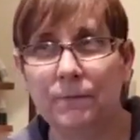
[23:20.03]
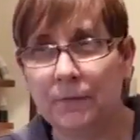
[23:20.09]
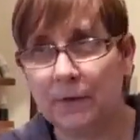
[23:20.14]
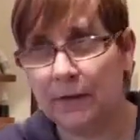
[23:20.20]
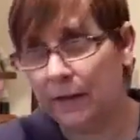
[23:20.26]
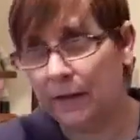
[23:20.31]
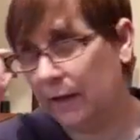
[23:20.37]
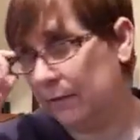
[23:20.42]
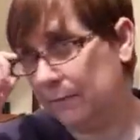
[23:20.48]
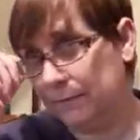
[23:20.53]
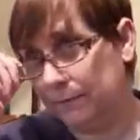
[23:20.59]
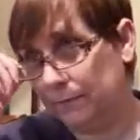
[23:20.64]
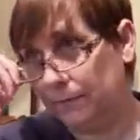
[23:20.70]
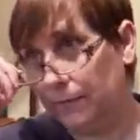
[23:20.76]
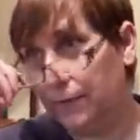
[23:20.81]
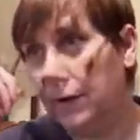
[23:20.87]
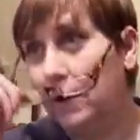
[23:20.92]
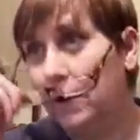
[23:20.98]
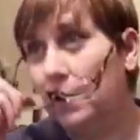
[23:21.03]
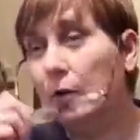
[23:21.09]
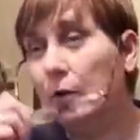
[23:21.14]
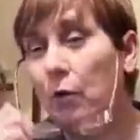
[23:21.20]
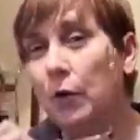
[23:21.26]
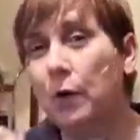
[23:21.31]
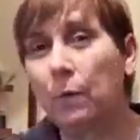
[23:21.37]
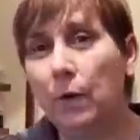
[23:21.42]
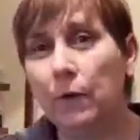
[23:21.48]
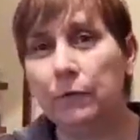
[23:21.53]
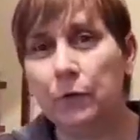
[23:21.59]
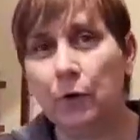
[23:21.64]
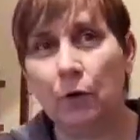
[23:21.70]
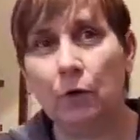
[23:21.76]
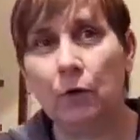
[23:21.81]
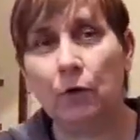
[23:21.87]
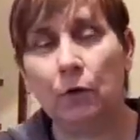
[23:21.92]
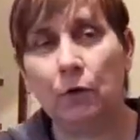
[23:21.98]
yeah, although I've
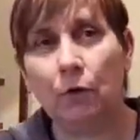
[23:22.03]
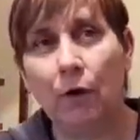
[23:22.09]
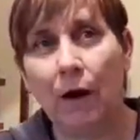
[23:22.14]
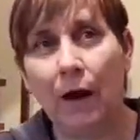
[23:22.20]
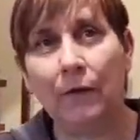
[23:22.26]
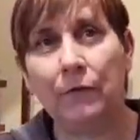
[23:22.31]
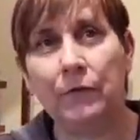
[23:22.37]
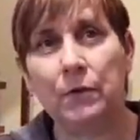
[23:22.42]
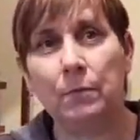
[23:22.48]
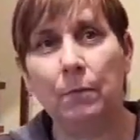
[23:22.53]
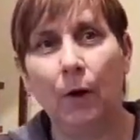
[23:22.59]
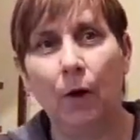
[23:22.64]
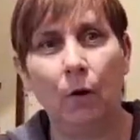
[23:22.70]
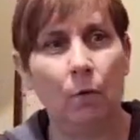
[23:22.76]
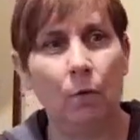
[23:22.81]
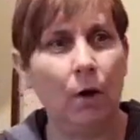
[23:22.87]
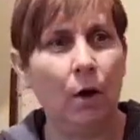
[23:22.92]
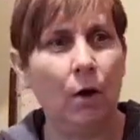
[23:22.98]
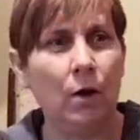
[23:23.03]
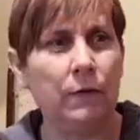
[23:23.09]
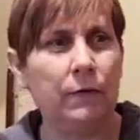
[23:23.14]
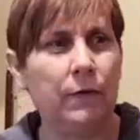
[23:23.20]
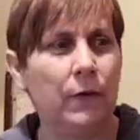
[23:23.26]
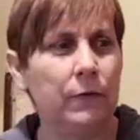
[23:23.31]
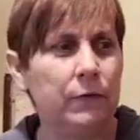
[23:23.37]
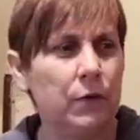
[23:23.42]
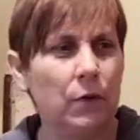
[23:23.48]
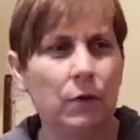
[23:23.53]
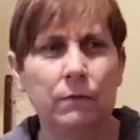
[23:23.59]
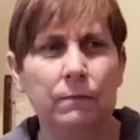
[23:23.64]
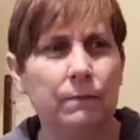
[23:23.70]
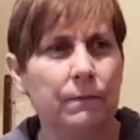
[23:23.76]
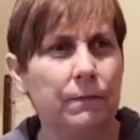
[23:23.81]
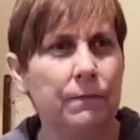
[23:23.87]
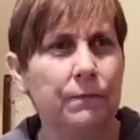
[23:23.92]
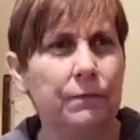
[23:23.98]
done crafts my whole life, I've done
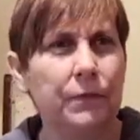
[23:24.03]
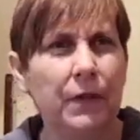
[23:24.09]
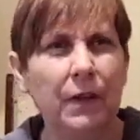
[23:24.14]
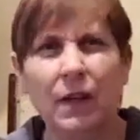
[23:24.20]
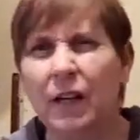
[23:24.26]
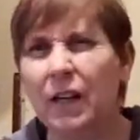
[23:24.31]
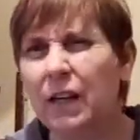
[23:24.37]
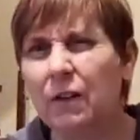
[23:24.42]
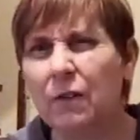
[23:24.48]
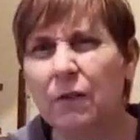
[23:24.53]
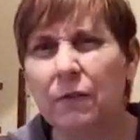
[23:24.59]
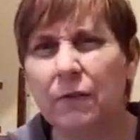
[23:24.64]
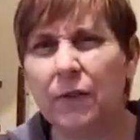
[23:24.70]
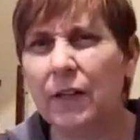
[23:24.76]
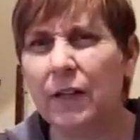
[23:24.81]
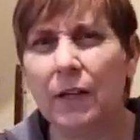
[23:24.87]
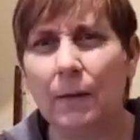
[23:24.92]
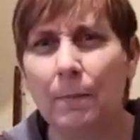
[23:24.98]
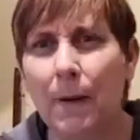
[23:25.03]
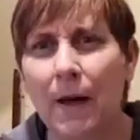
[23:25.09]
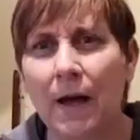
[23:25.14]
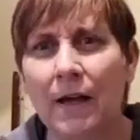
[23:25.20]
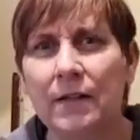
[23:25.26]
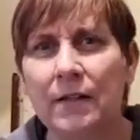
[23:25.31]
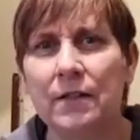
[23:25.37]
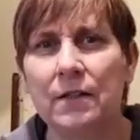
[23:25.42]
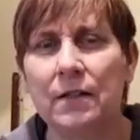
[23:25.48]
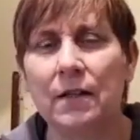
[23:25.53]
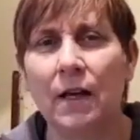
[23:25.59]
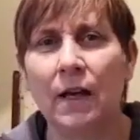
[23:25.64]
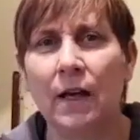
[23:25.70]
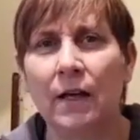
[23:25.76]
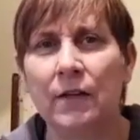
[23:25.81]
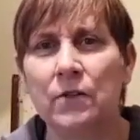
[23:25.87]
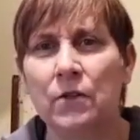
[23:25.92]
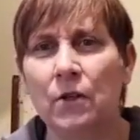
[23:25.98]
calligraphy in the past,
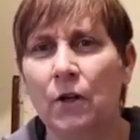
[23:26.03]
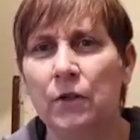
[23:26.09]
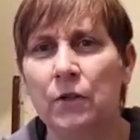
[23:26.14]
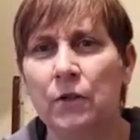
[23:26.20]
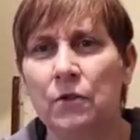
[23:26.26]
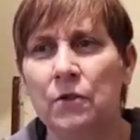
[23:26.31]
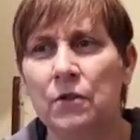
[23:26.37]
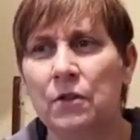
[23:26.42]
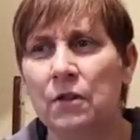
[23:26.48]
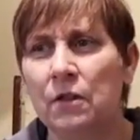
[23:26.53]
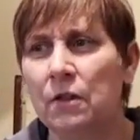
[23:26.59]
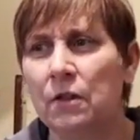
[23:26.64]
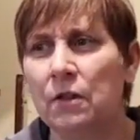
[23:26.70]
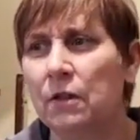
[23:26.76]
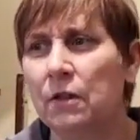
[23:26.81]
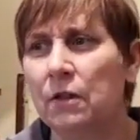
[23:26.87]
and I used to